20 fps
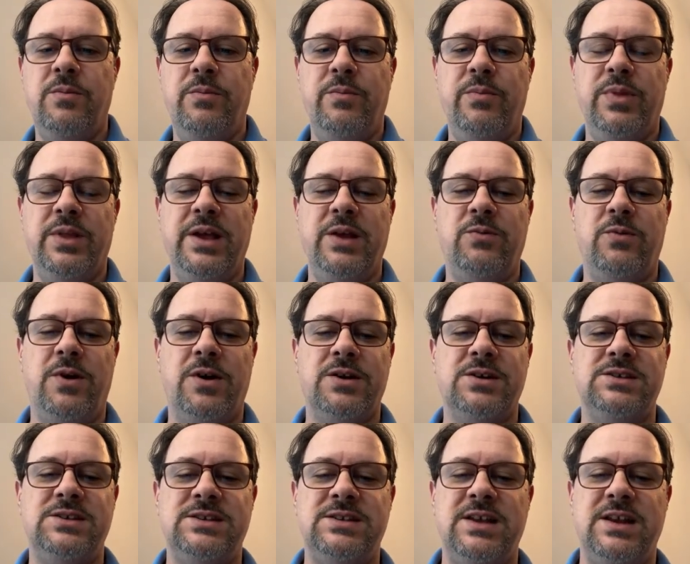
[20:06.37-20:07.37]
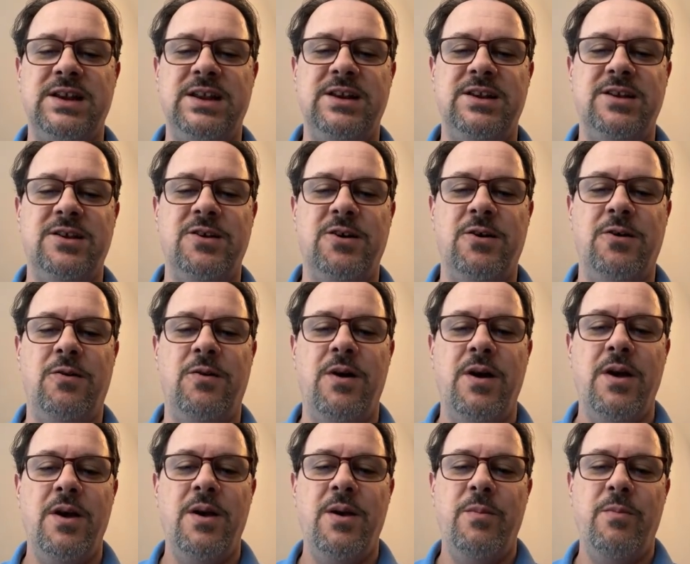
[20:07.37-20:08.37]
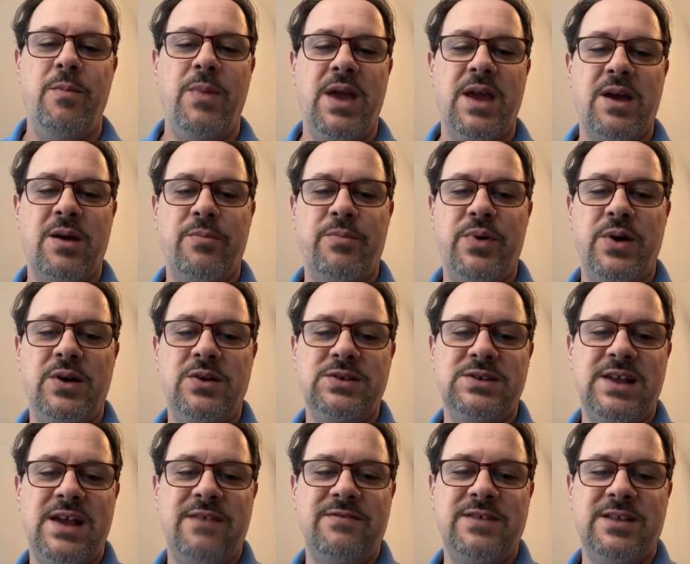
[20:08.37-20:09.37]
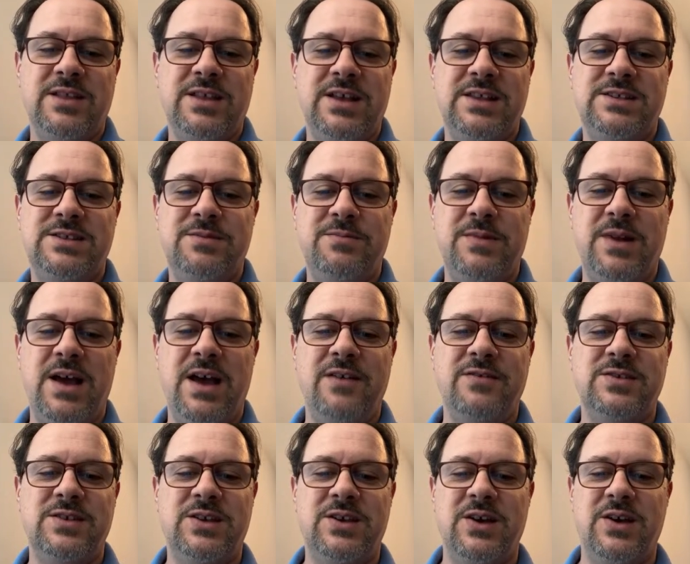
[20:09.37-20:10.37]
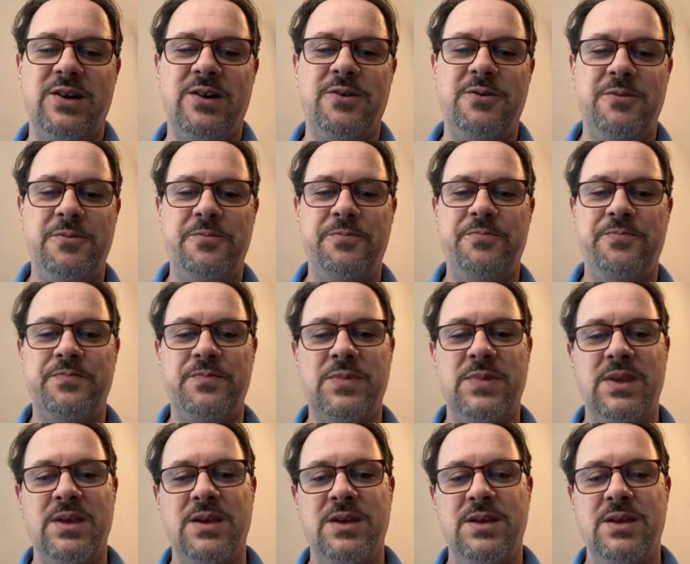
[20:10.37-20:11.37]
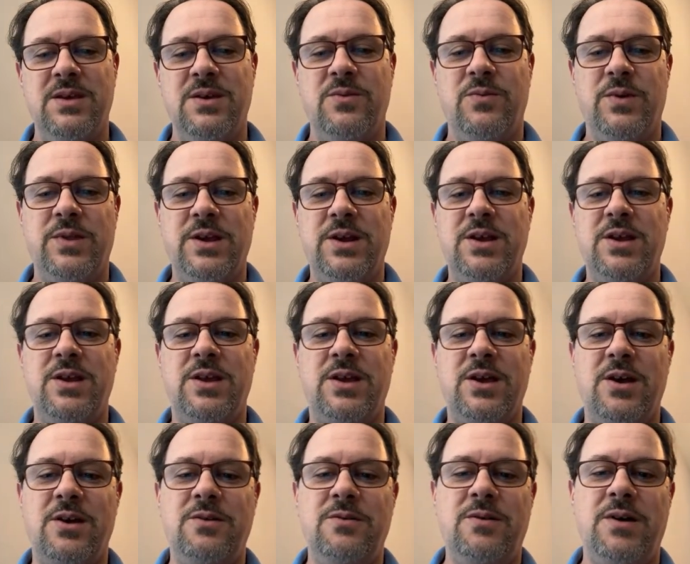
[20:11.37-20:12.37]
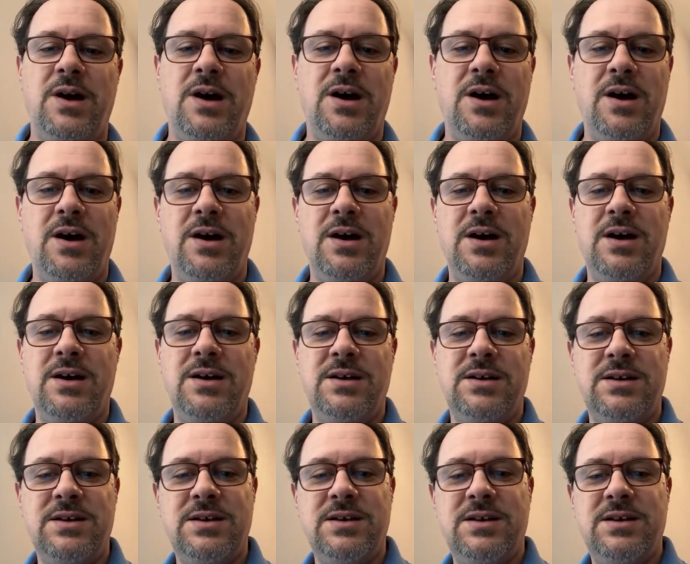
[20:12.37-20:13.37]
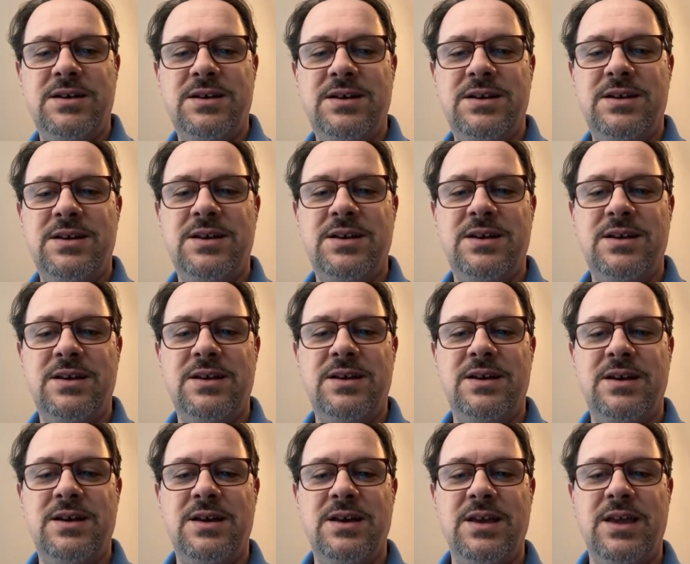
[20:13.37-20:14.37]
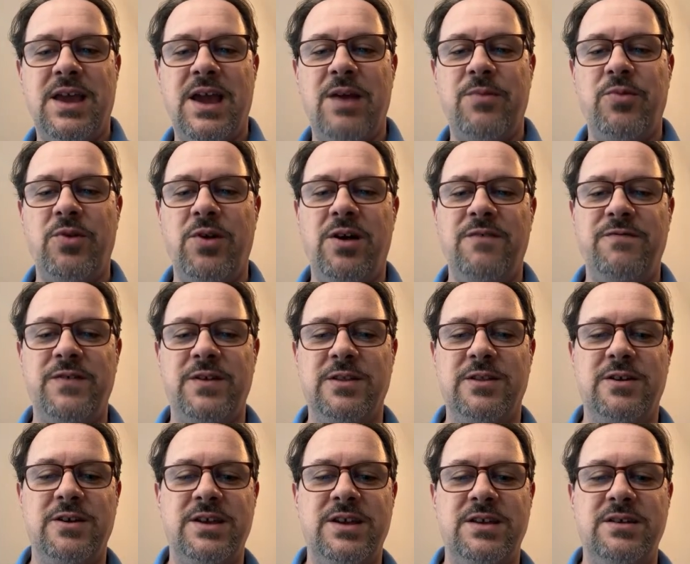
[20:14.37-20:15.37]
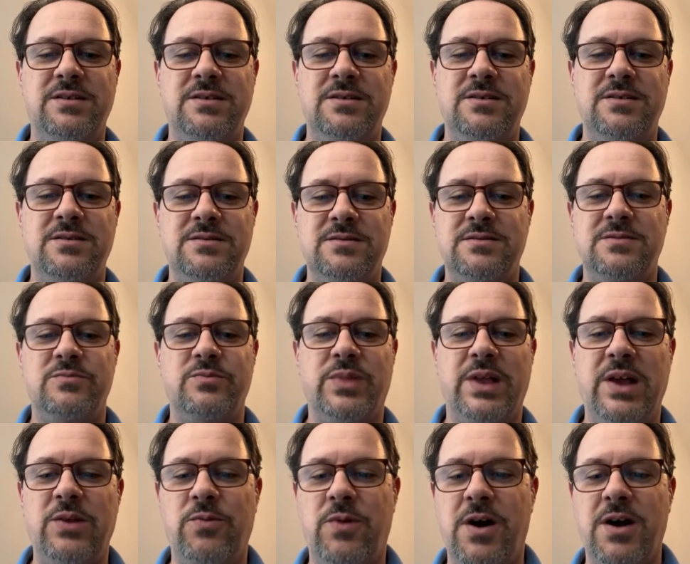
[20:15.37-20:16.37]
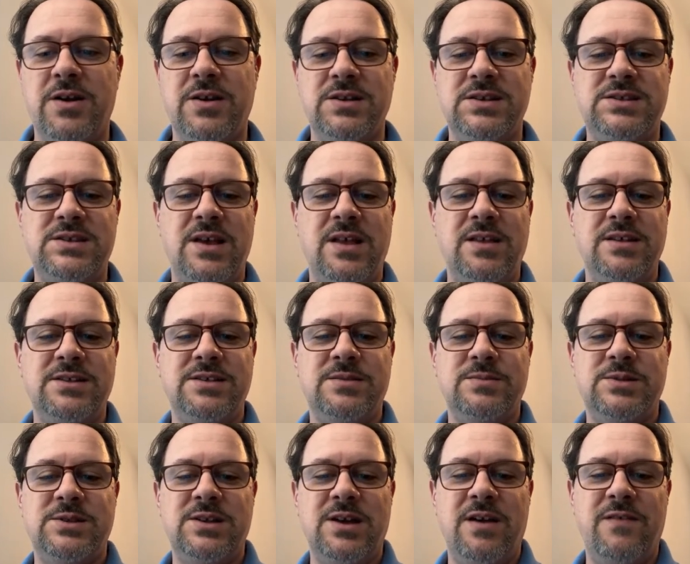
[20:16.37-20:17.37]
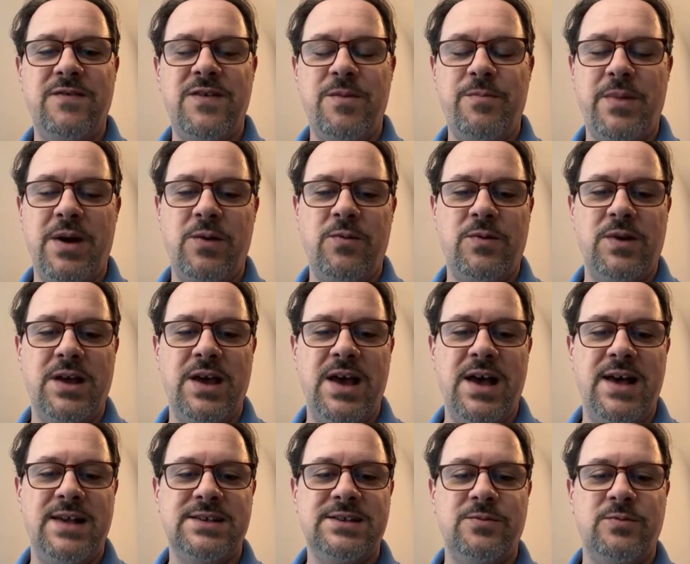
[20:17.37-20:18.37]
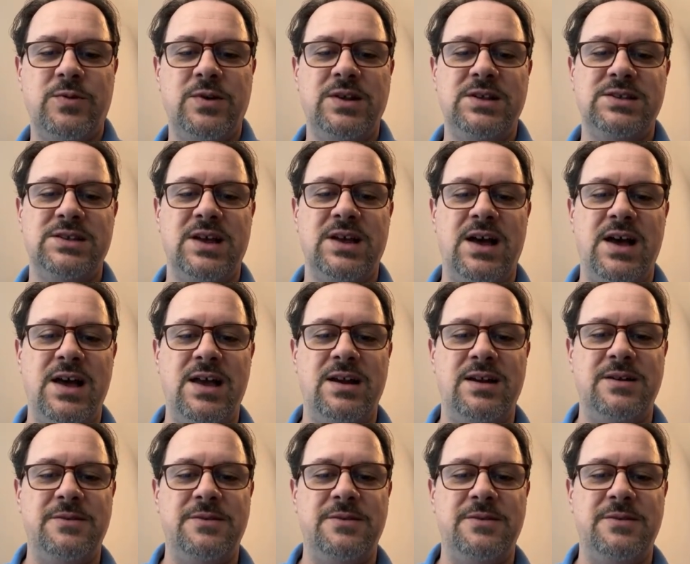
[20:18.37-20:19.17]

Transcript: Blade Walker says I need to go make a post. I have to let some knives go. Well, there you go. Gabriel, if you're looking, Blade Walker is selling some stuff. You might want to ask him what he's got.